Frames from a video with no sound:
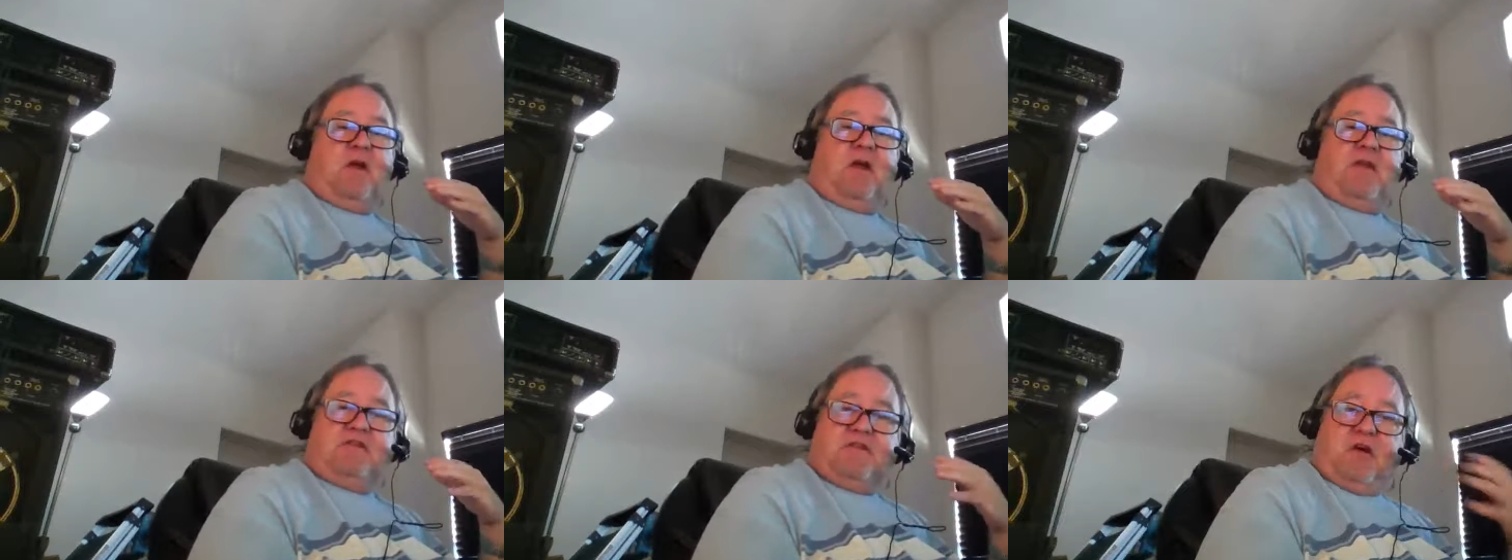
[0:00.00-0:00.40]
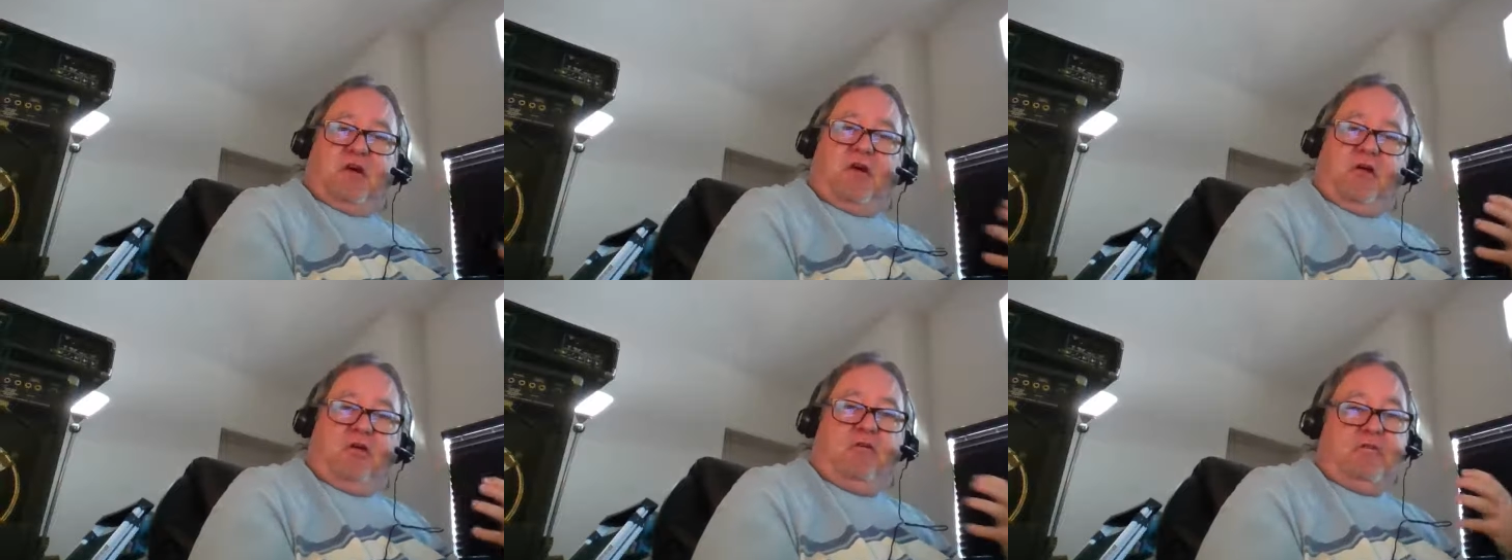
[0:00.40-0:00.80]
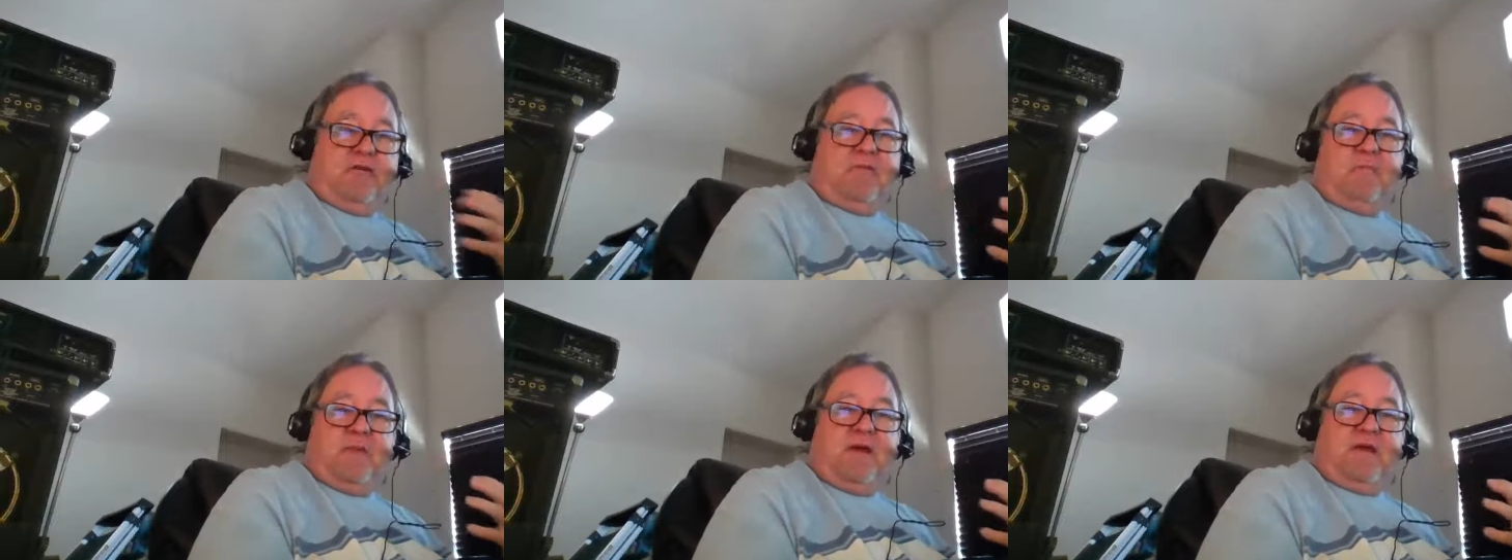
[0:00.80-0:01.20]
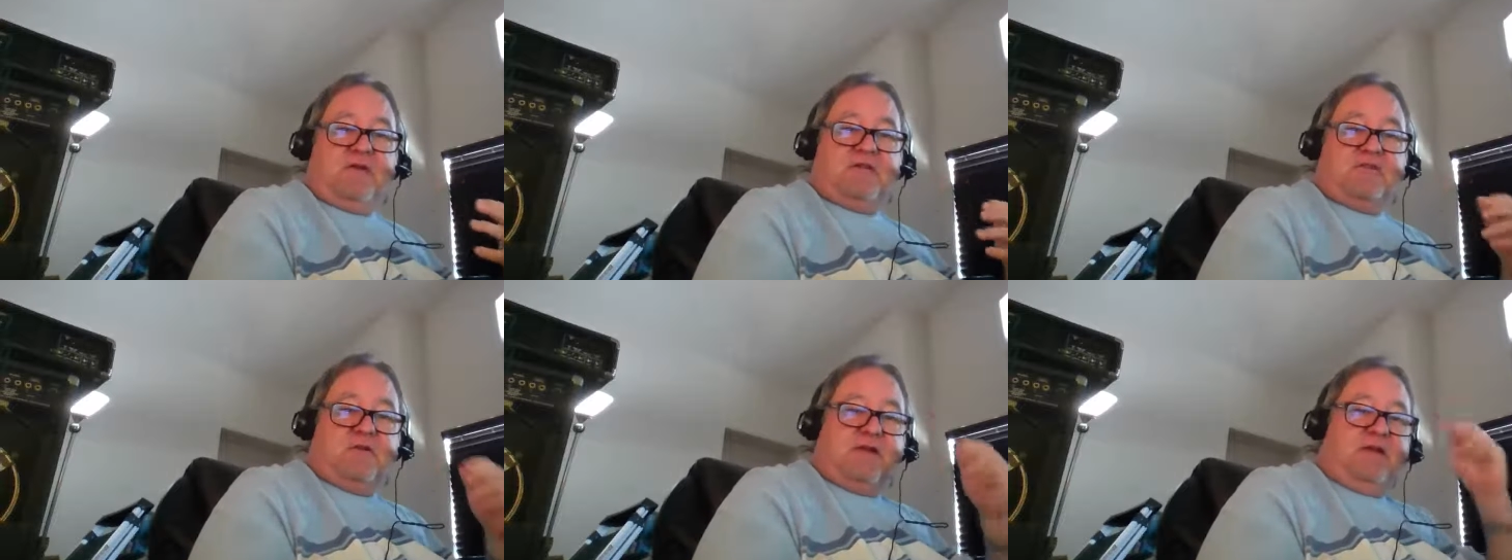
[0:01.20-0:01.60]
is all that
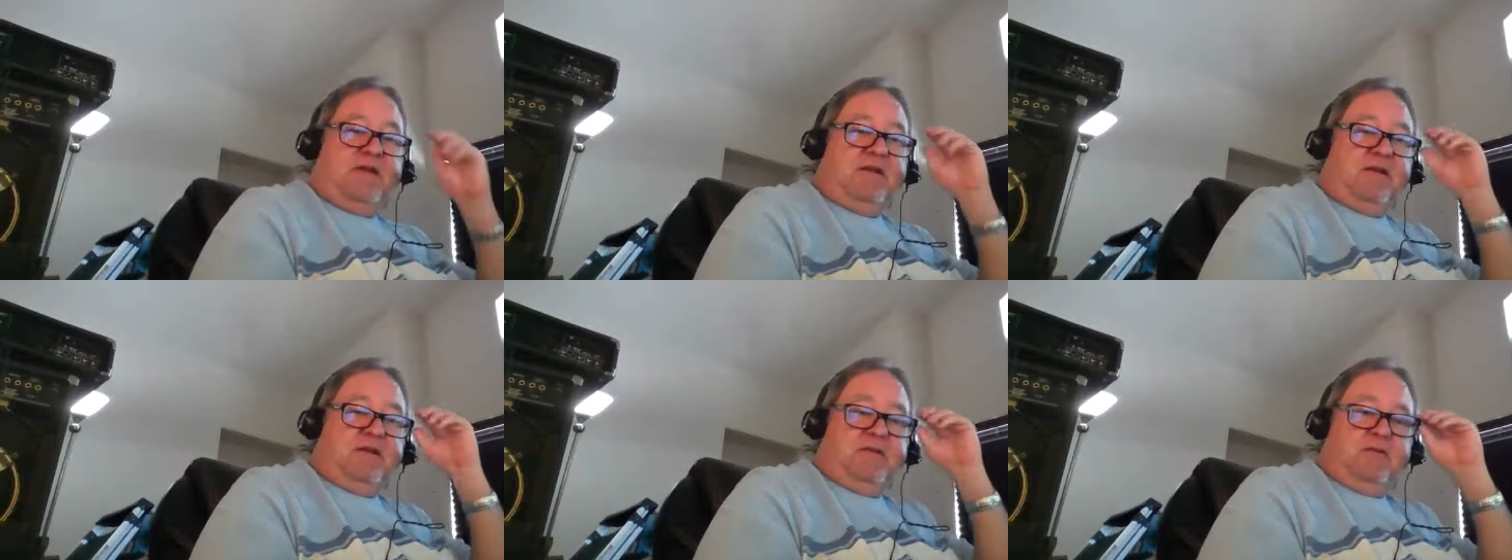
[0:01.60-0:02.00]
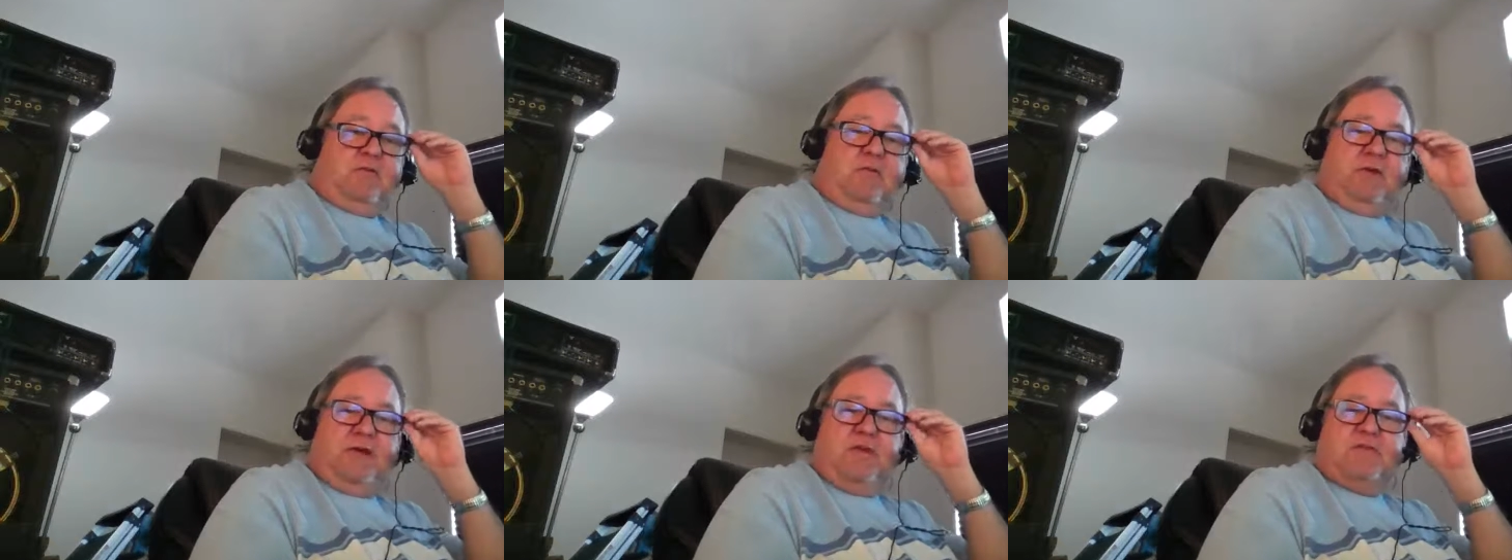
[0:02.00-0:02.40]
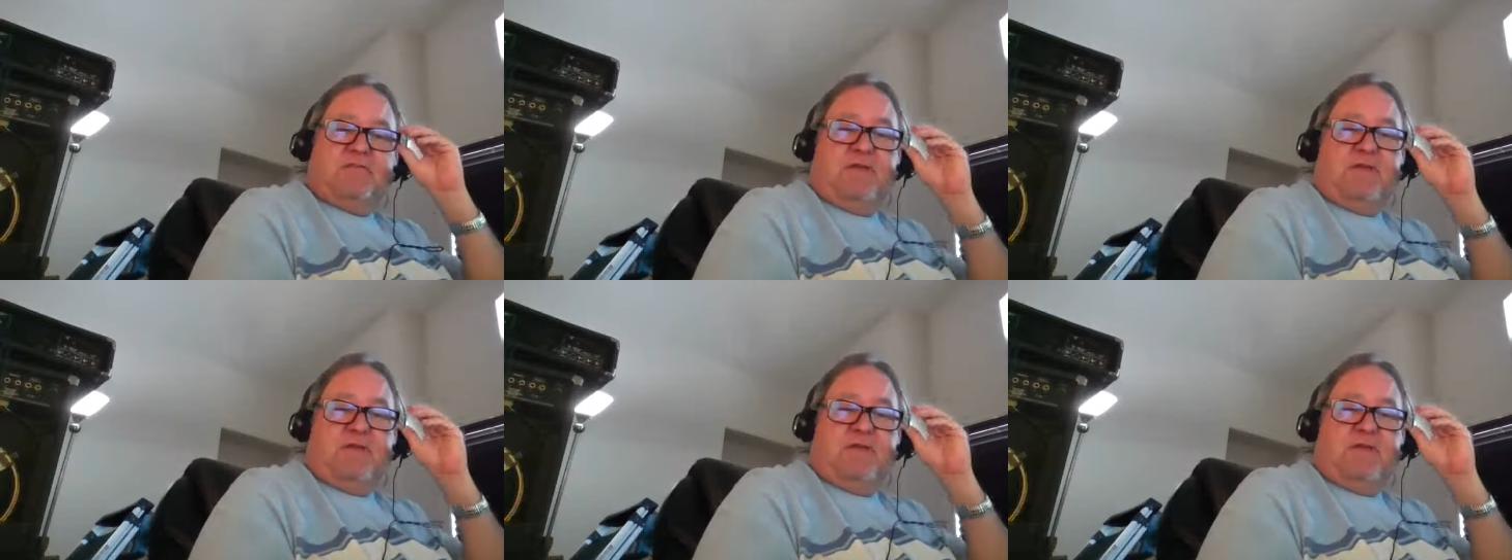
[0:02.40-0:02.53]
matters, right? Who cares